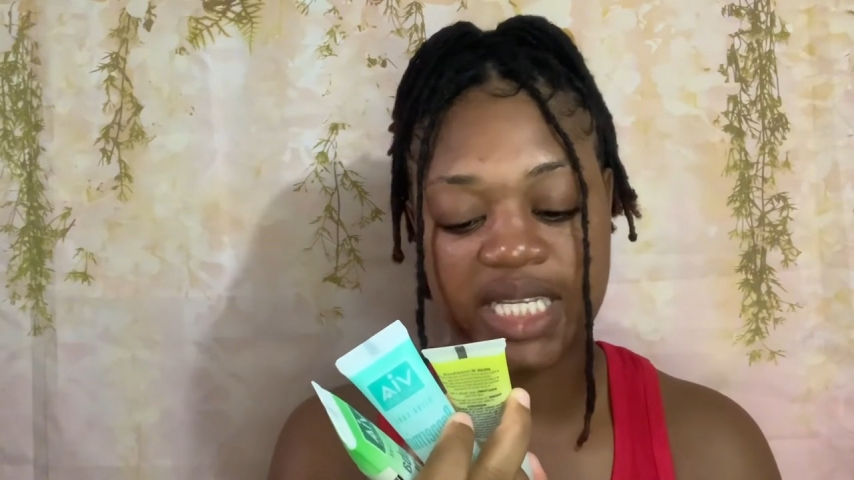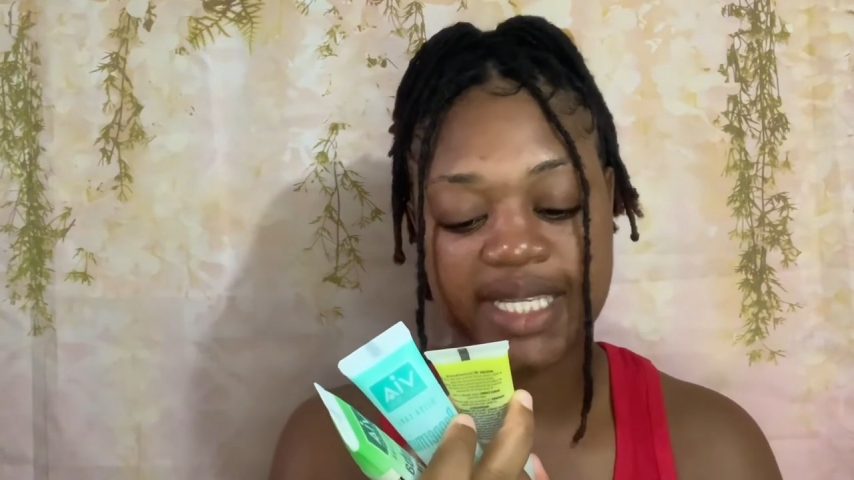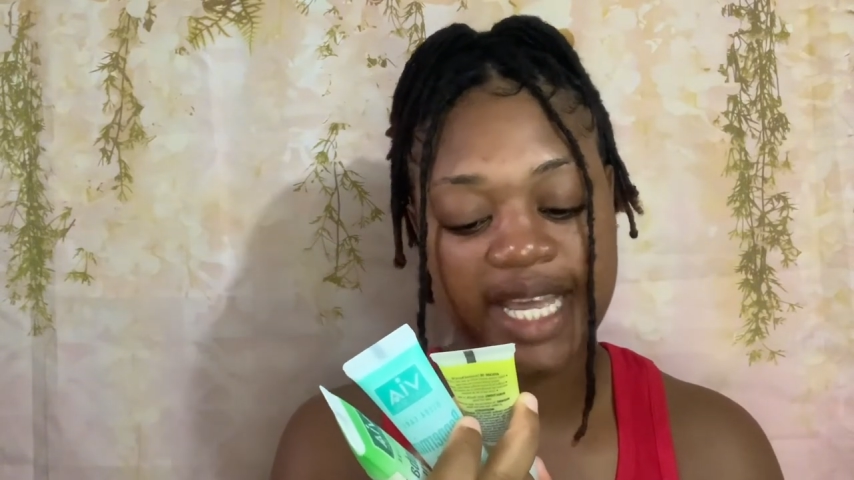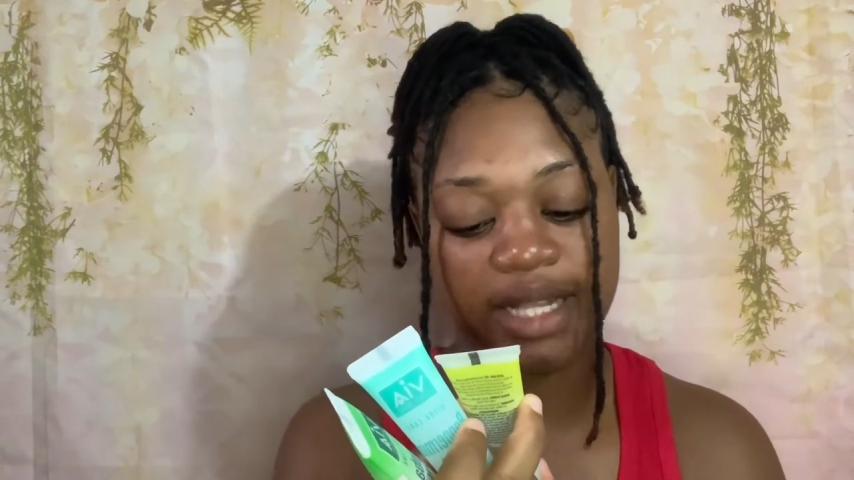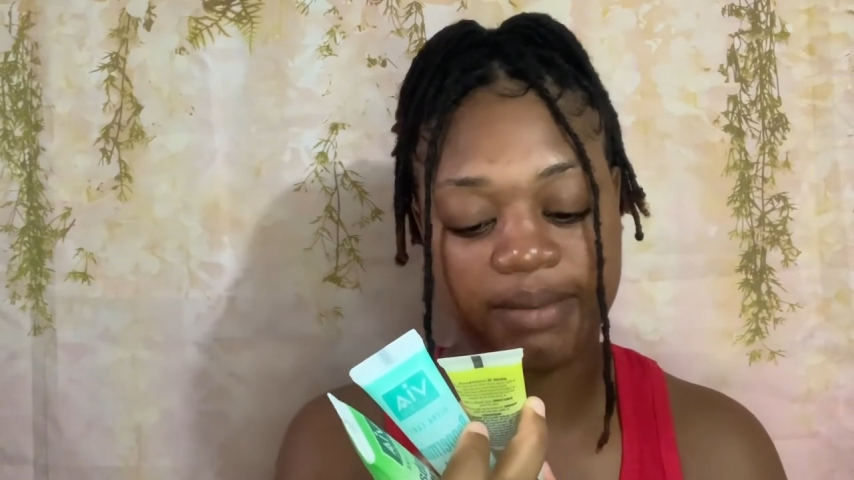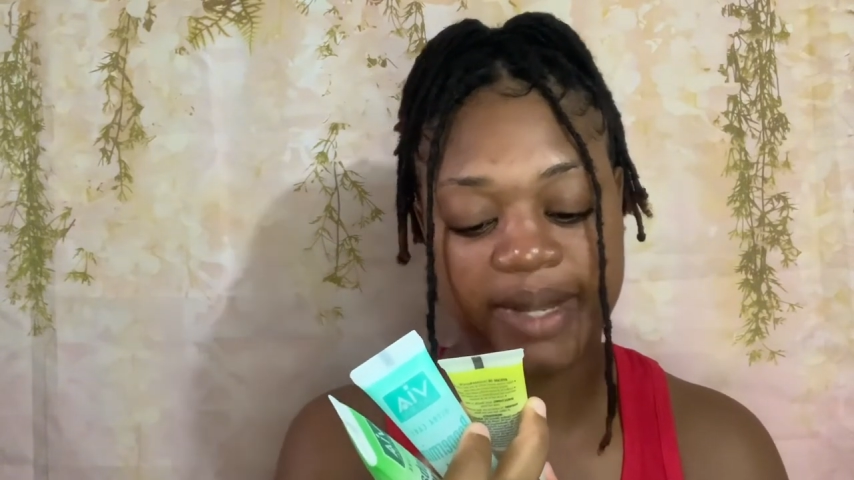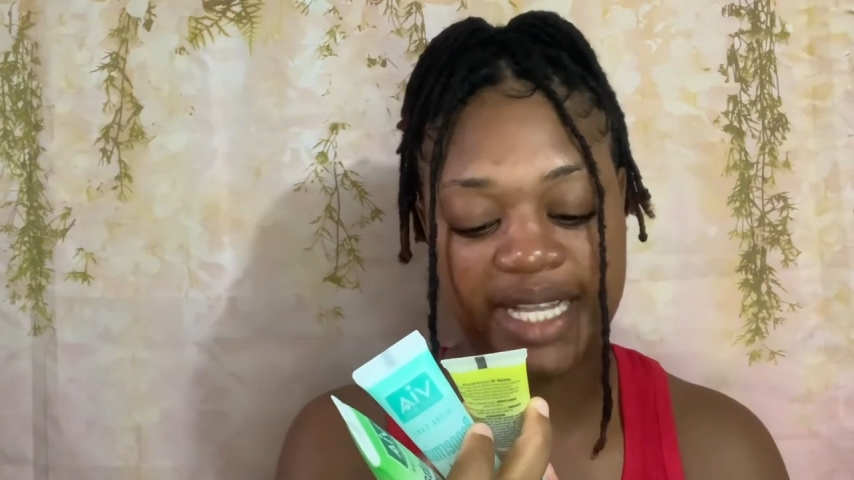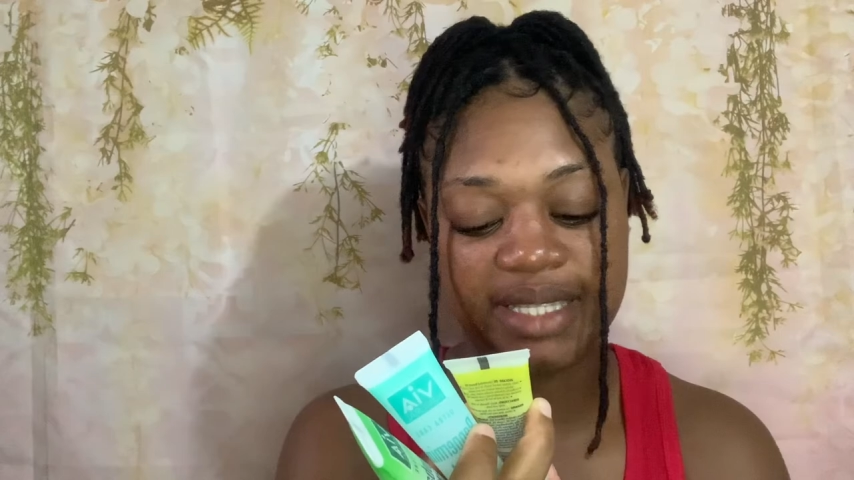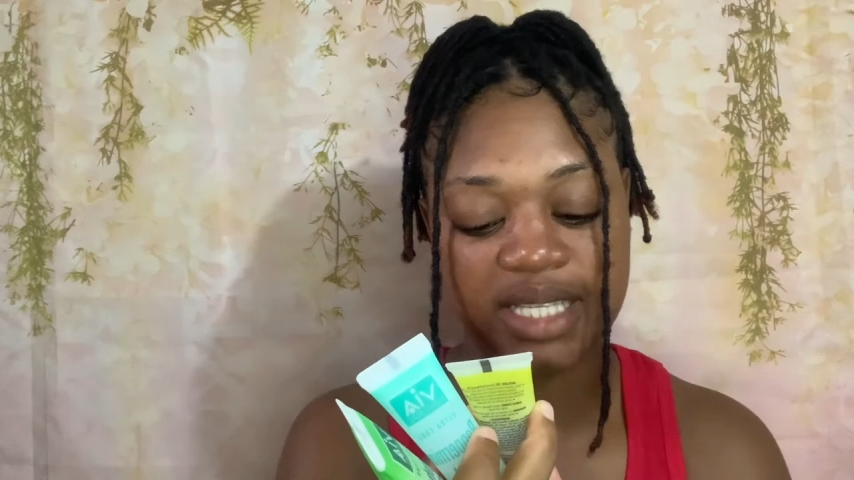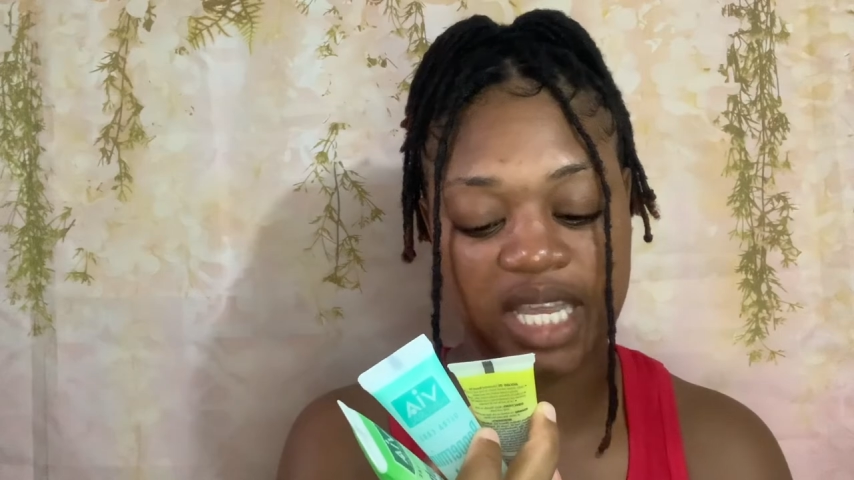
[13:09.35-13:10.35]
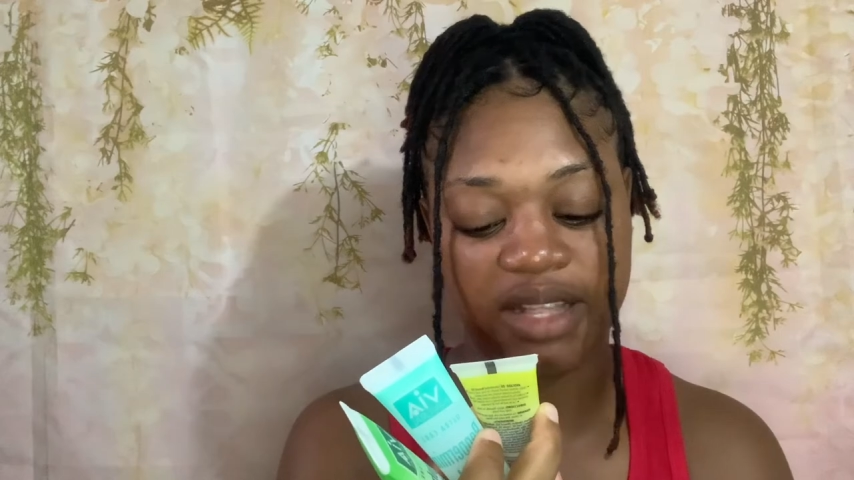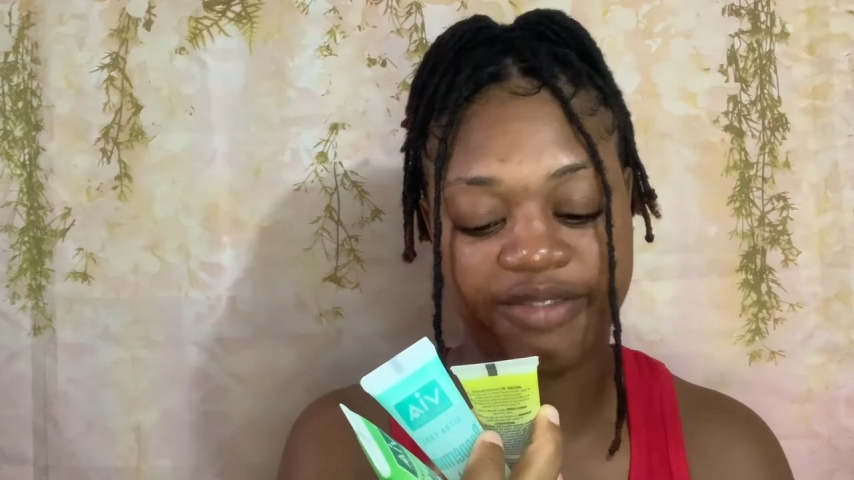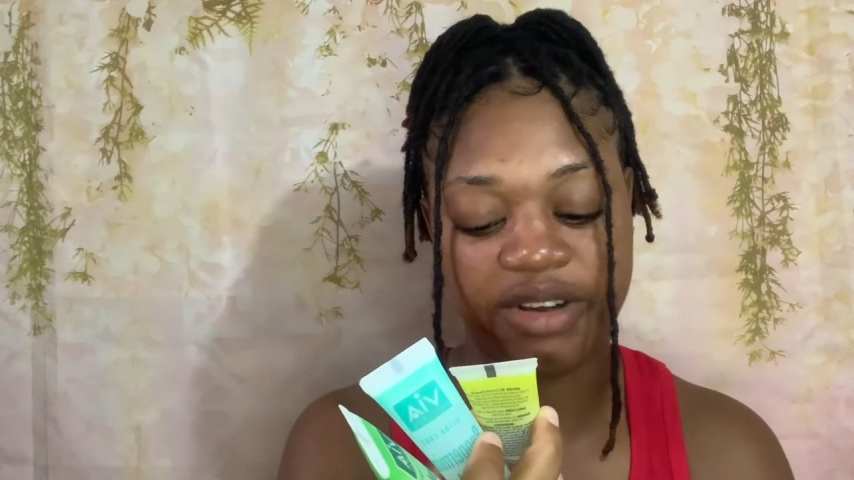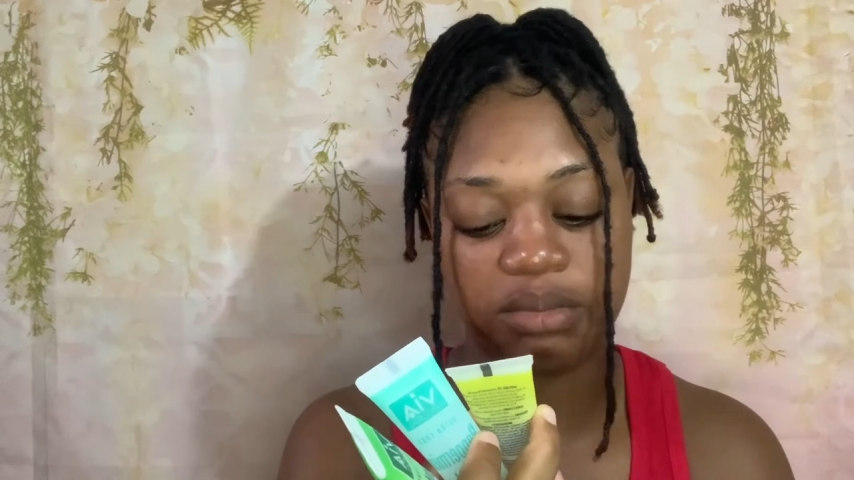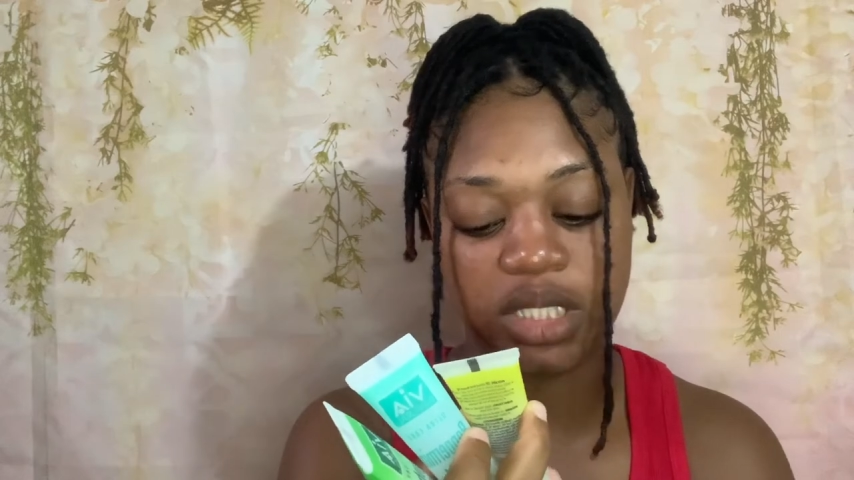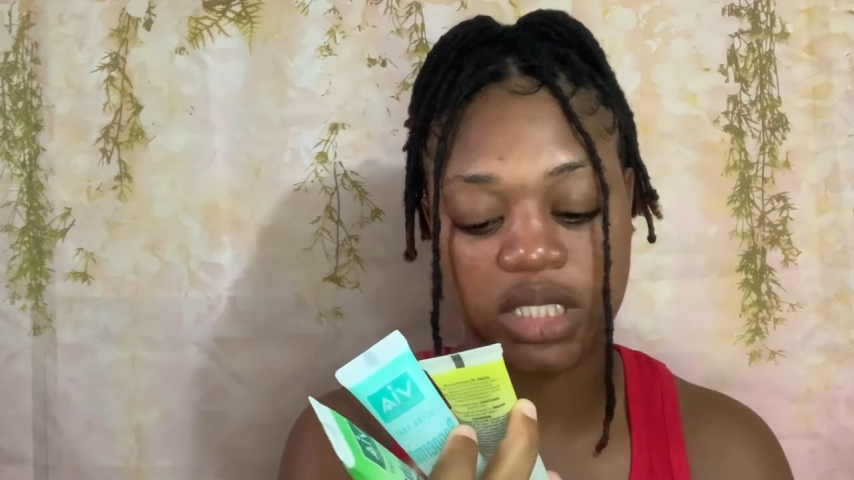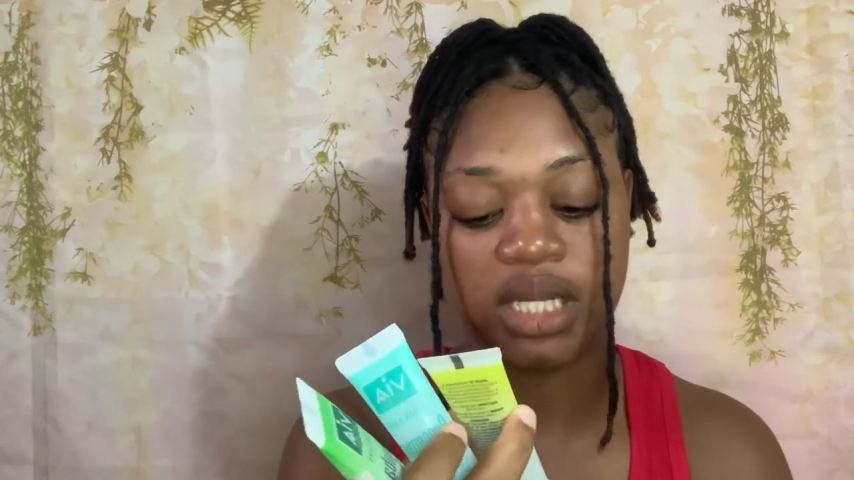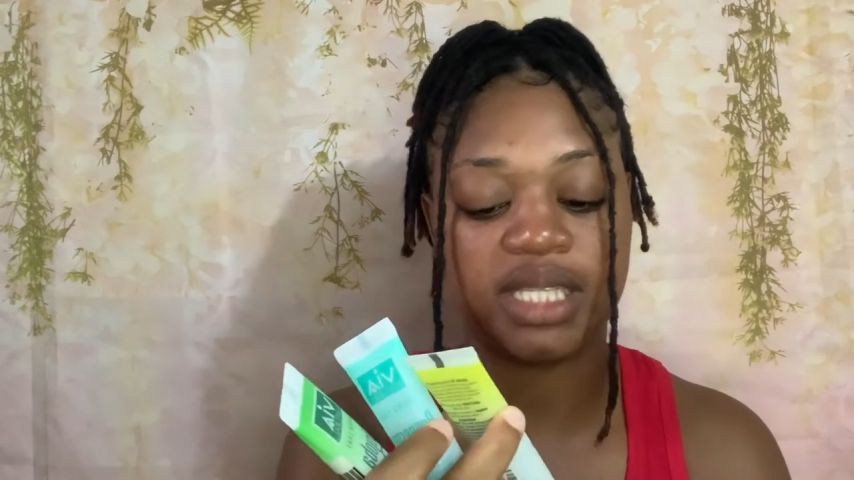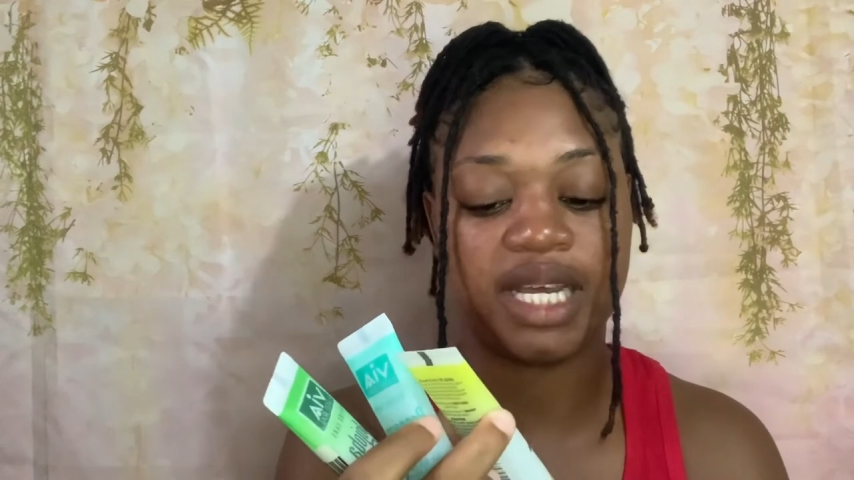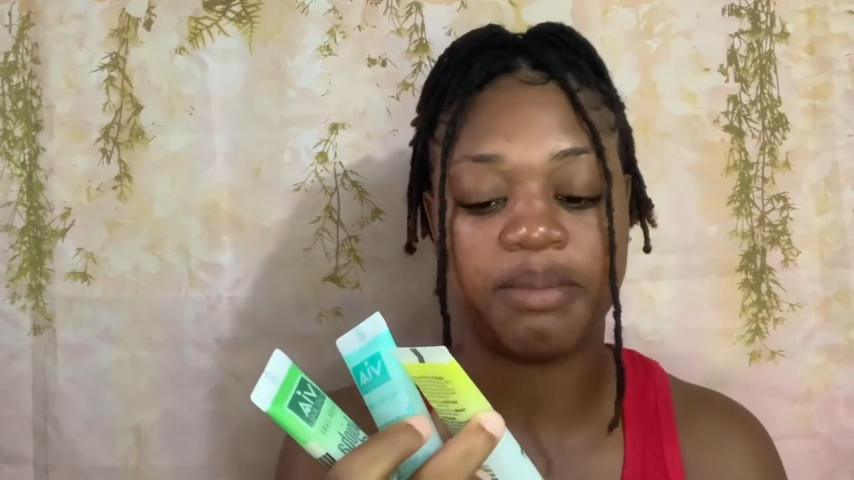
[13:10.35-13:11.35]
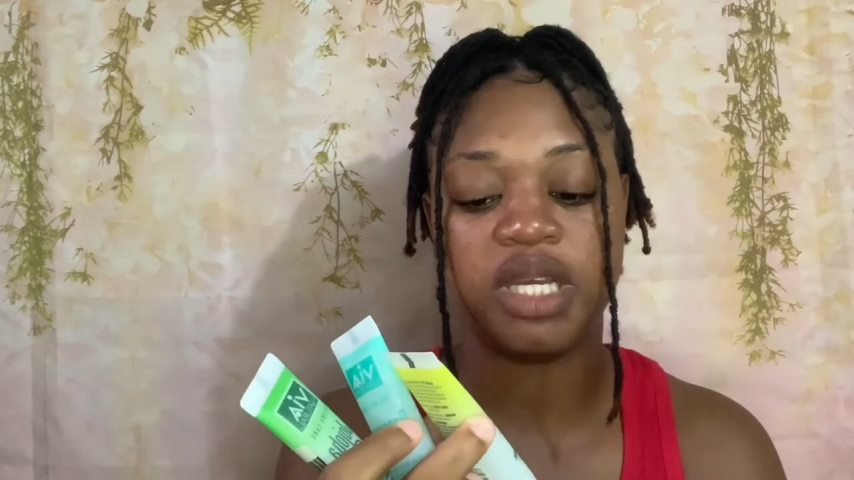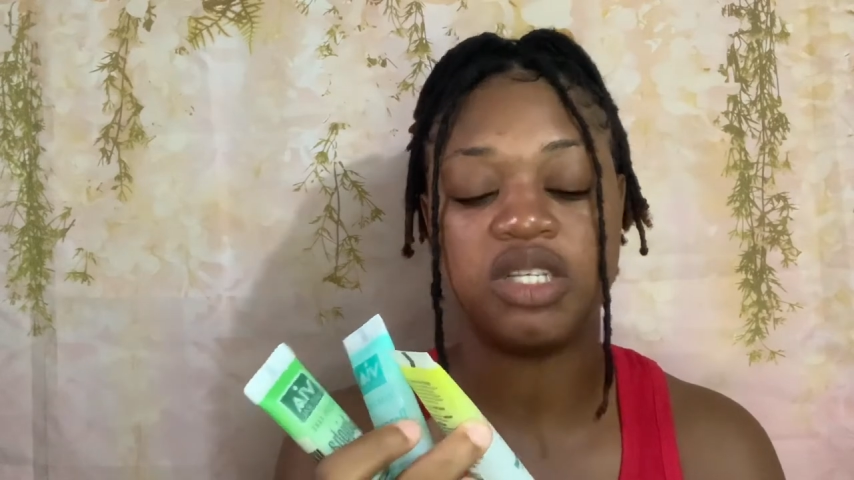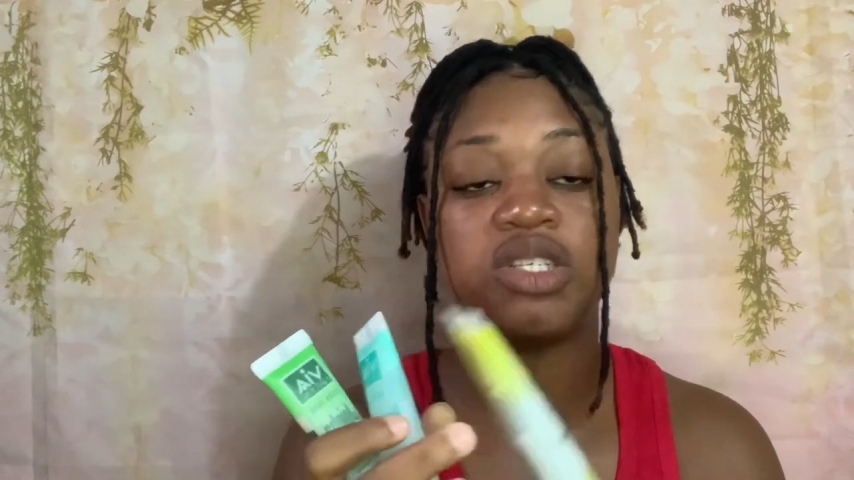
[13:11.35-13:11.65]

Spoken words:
scalp and skin from sun damage.